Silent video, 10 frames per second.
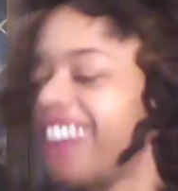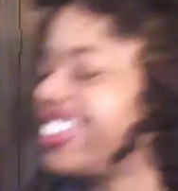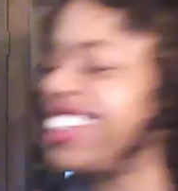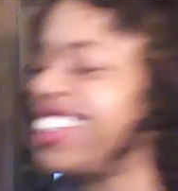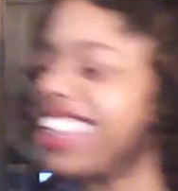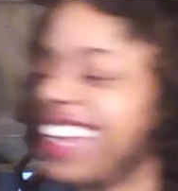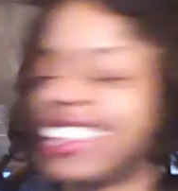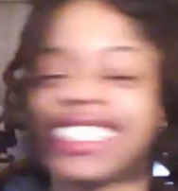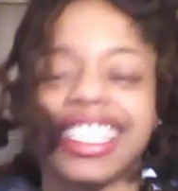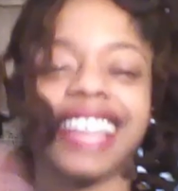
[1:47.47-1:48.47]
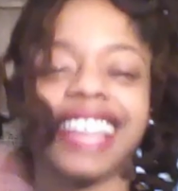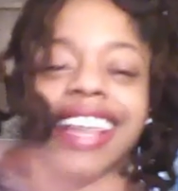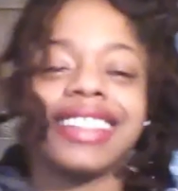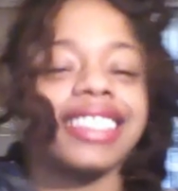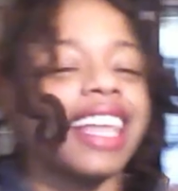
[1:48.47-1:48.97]
don't know, like y'all just like,
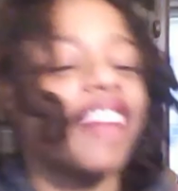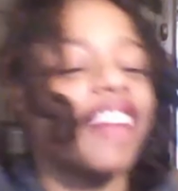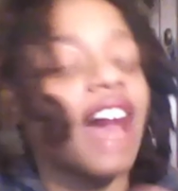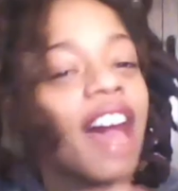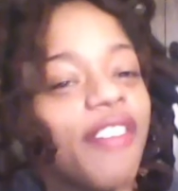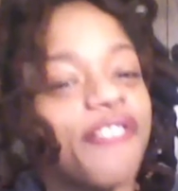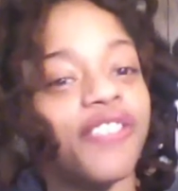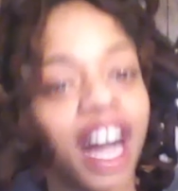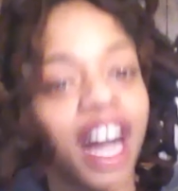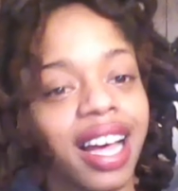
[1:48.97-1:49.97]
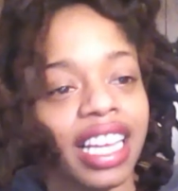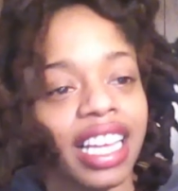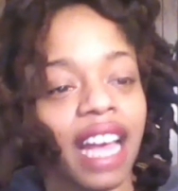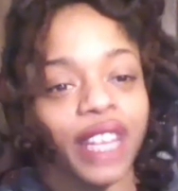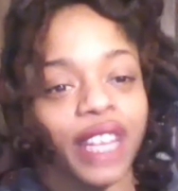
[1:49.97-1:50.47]
y'all just like having fun, like
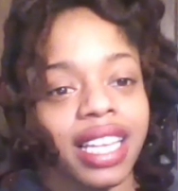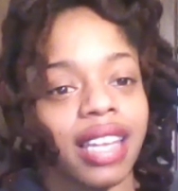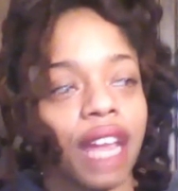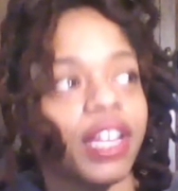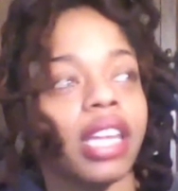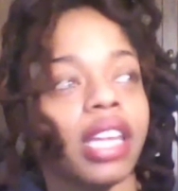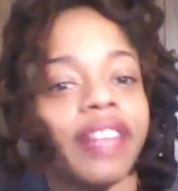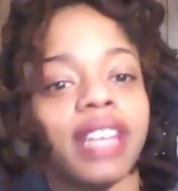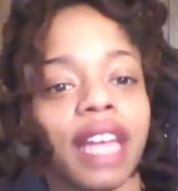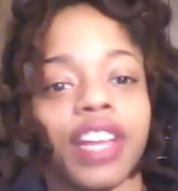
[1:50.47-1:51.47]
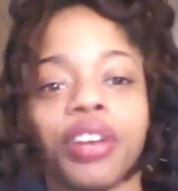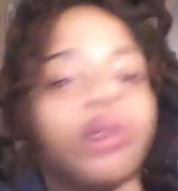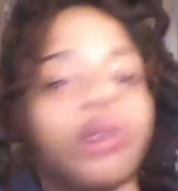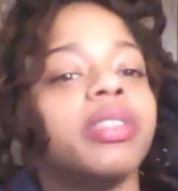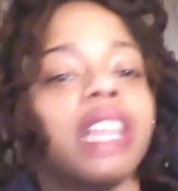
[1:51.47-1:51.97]
y'all feeling like y'all living like y'all
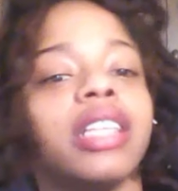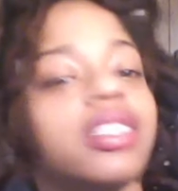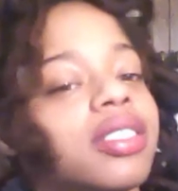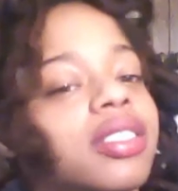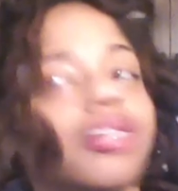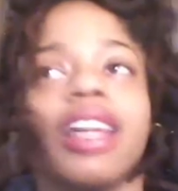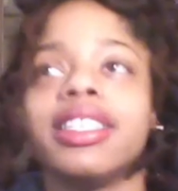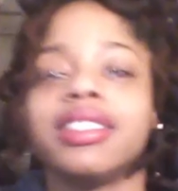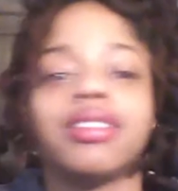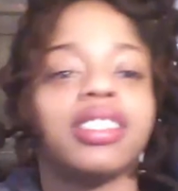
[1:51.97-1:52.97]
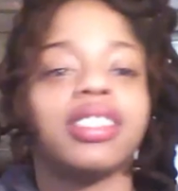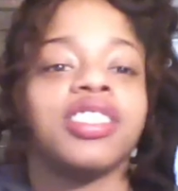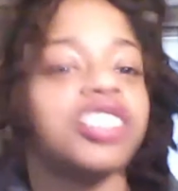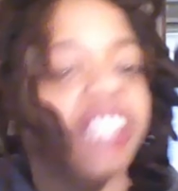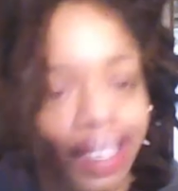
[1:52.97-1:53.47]
doing what y'all need to do, like,
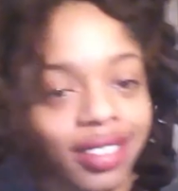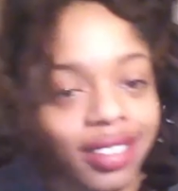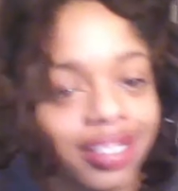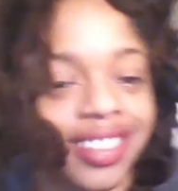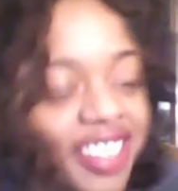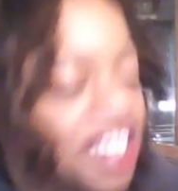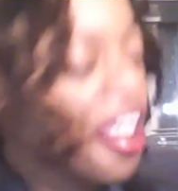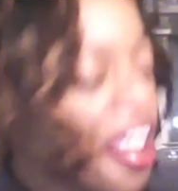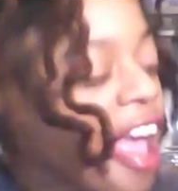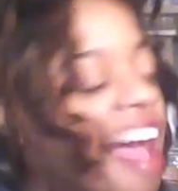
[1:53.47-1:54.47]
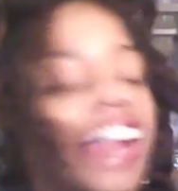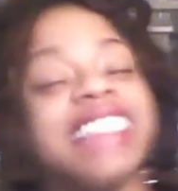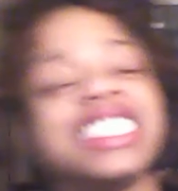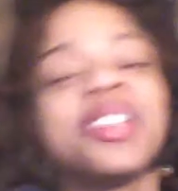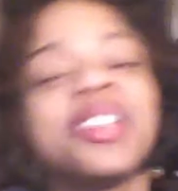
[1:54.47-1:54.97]
shit.
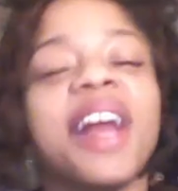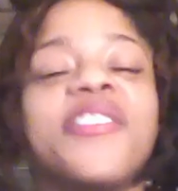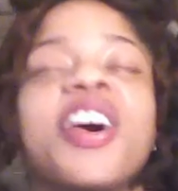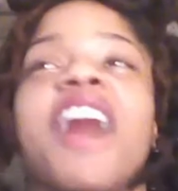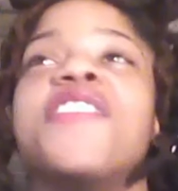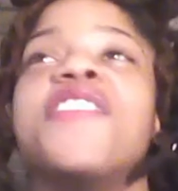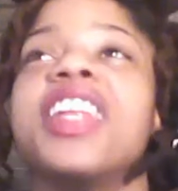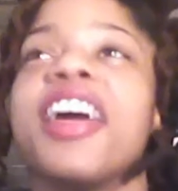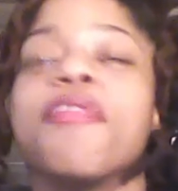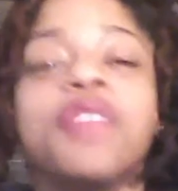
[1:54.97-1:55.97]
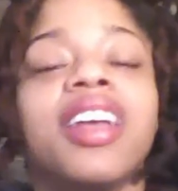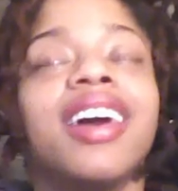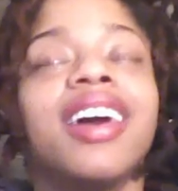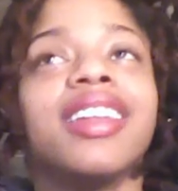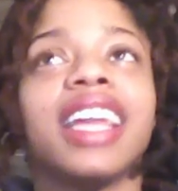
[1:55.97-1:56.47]
That's just what I feel. I feel like,
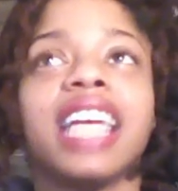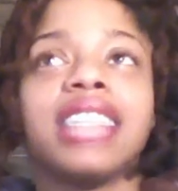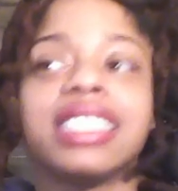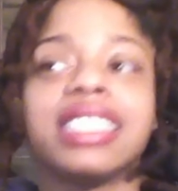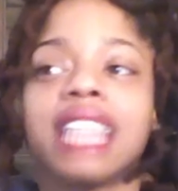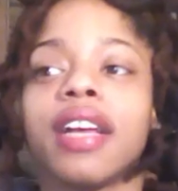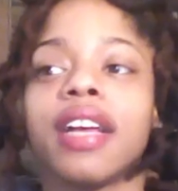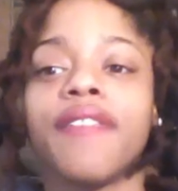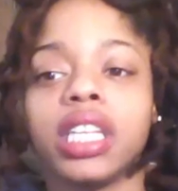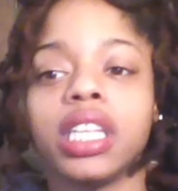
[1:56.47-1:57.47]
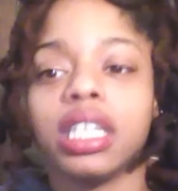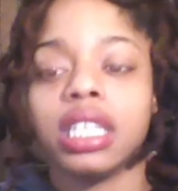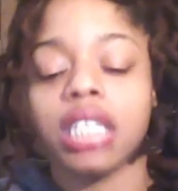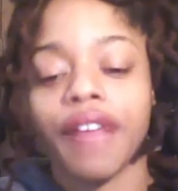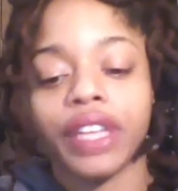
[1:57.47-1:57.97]
like y'all just like feeling
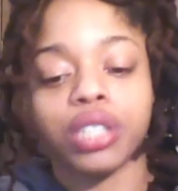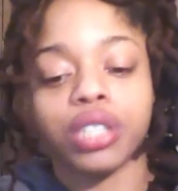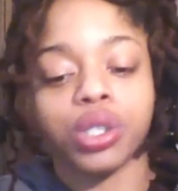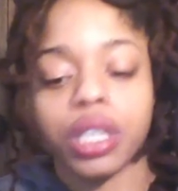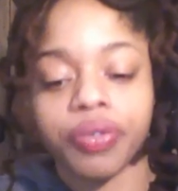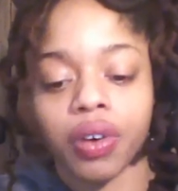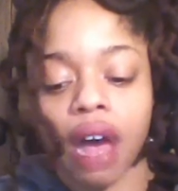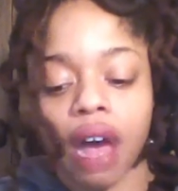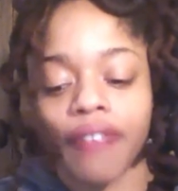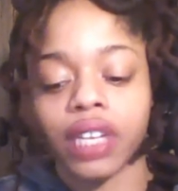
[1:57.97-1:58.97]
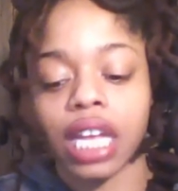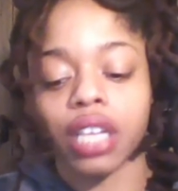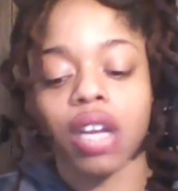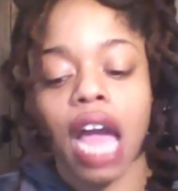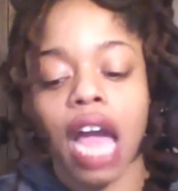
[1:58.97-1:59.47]
good, y'all feeling joyful. I feel like
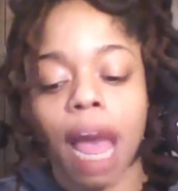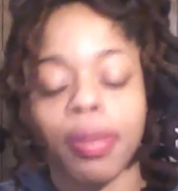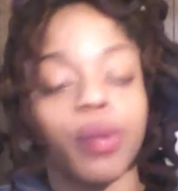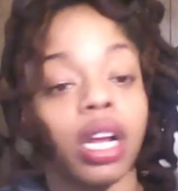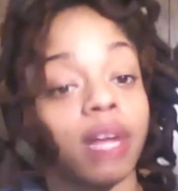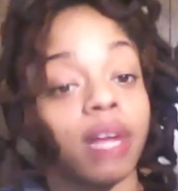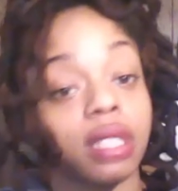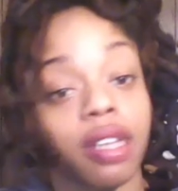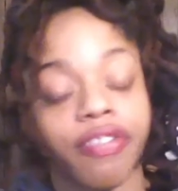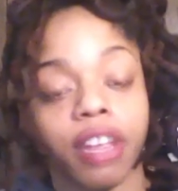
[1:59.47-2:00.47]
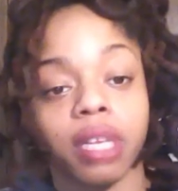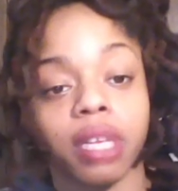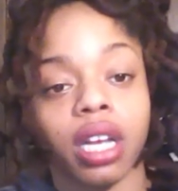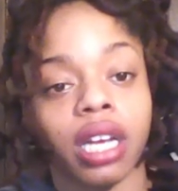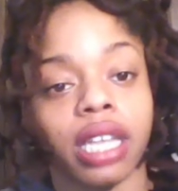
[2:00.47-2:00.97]
you're happy when it comes to your family,
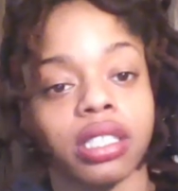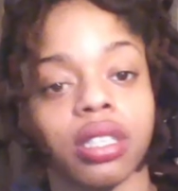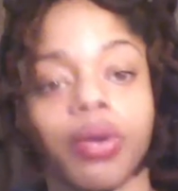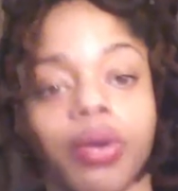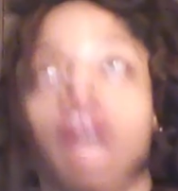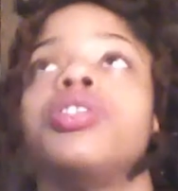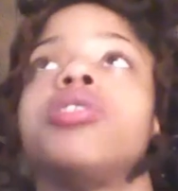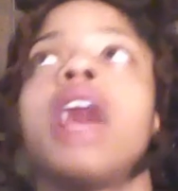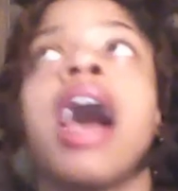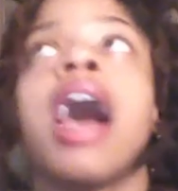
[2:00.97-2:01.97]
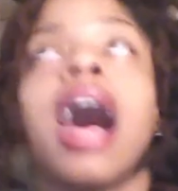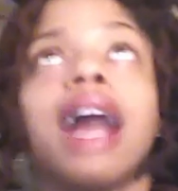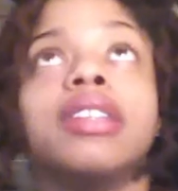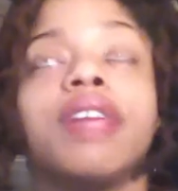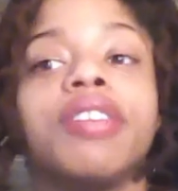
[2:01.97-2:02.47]
your connections around you. I
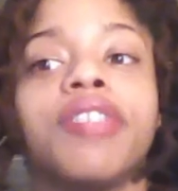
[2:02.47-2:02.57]
definitely